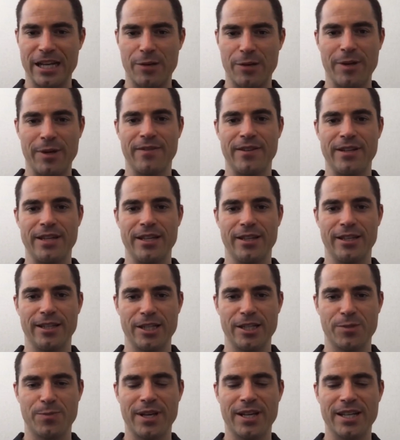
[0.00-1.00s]
big of a deal it
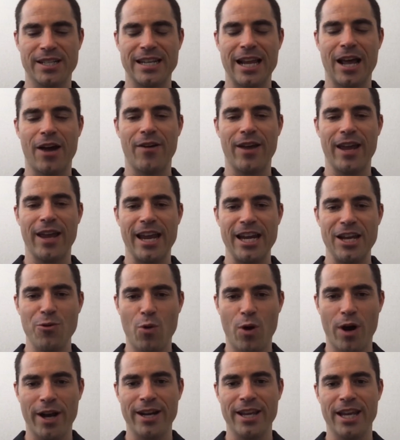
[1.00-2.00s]
is, because now
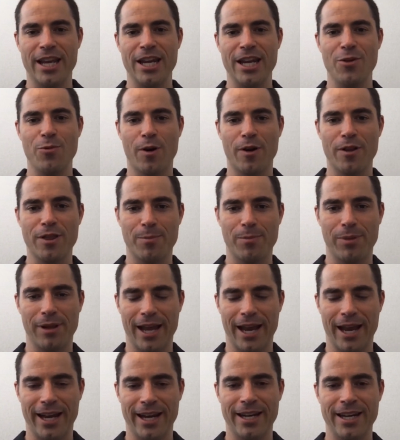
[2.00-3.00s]
anyone, anywhere on the
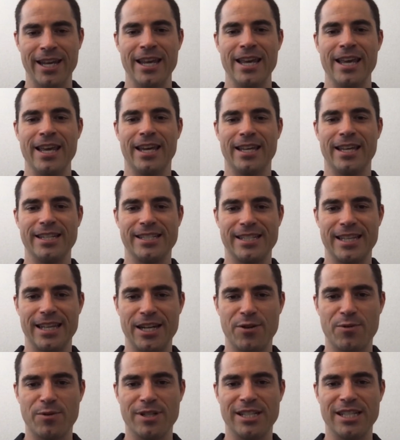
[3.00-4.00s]
planet can send
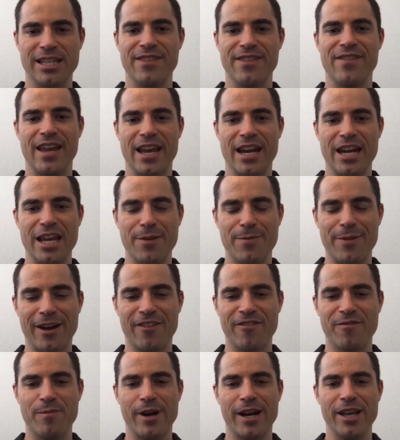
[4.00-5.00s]
and receive any amount
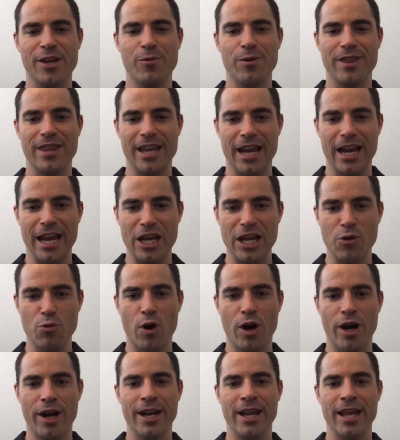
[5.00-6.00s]
of money with
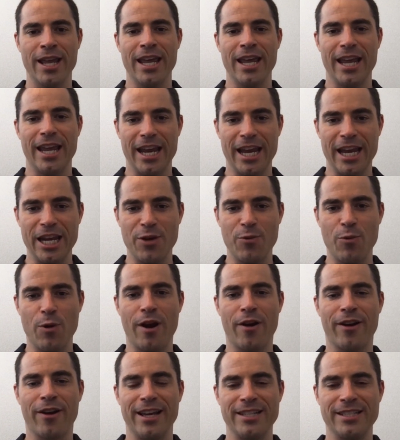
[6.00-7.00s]
anyone,
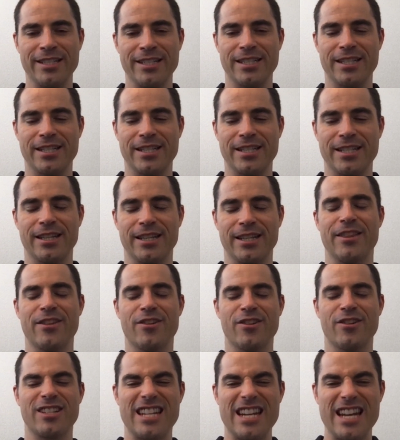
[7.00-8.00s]
anywhere instantly, and
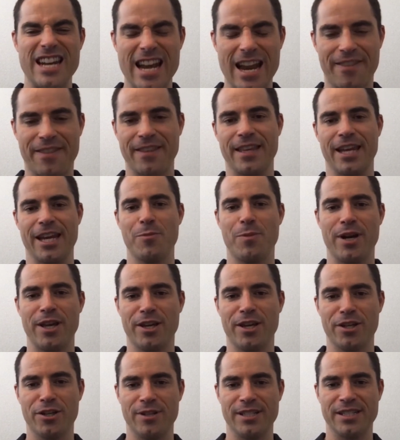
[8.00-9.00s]
there's nothing that anybody
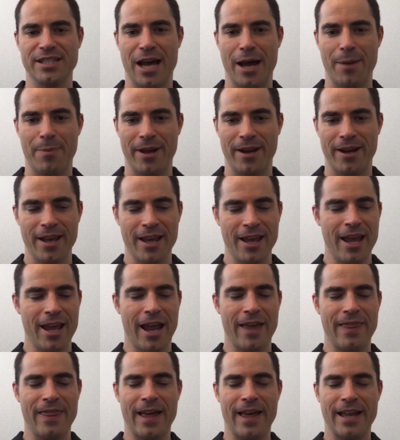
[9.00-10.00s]
can do to stop it.
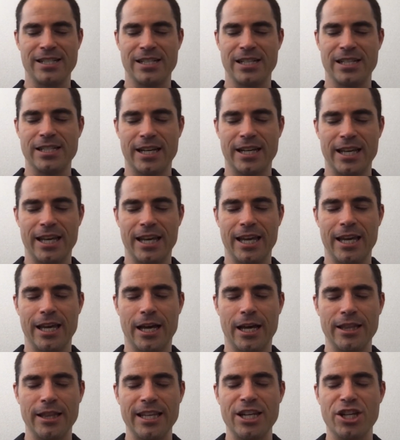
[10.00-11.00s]
And that's just going to
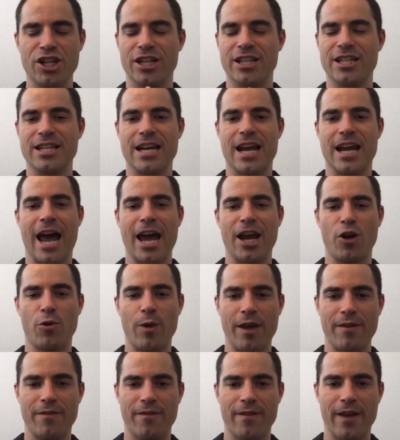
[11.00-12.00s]
unleash a tidal
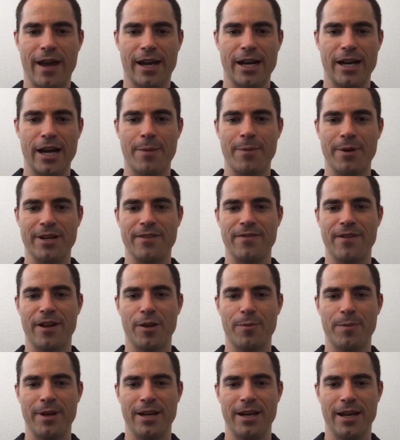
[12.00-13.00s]
wave of economic
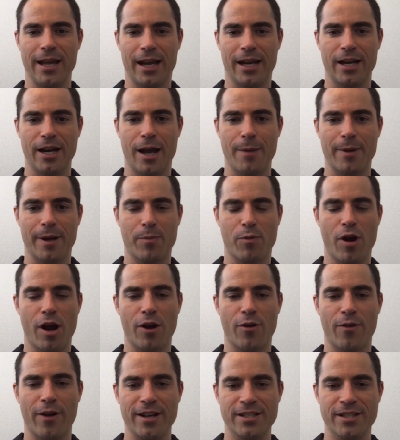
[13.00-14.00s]
development and economic
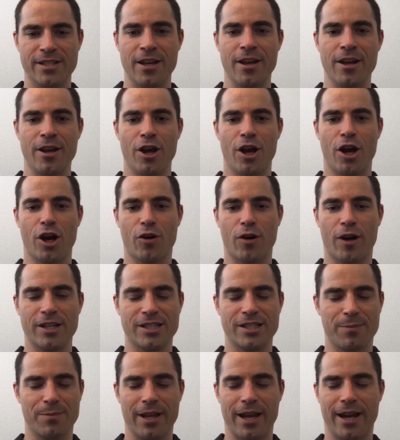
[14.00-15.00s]
progress across
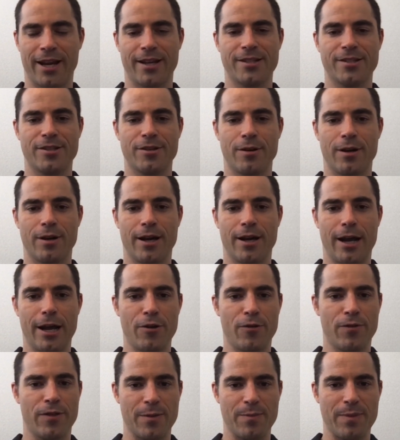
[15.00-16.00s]
the planet. So I
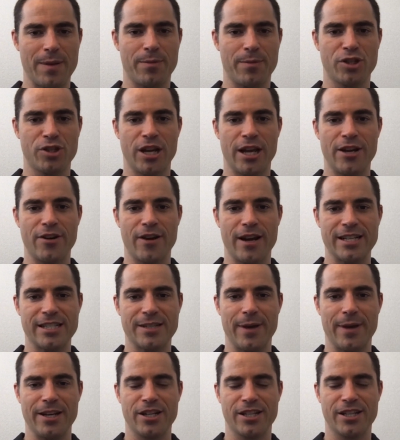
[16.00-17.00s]
don't think people should
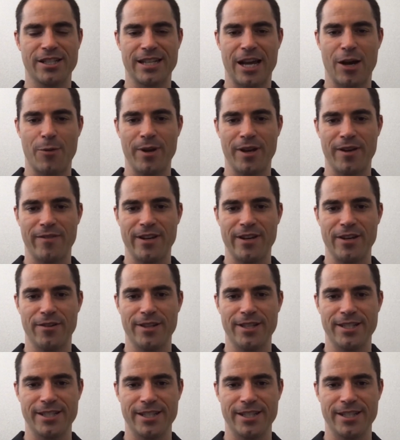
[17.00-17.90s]
underestimate just how big a deal this is.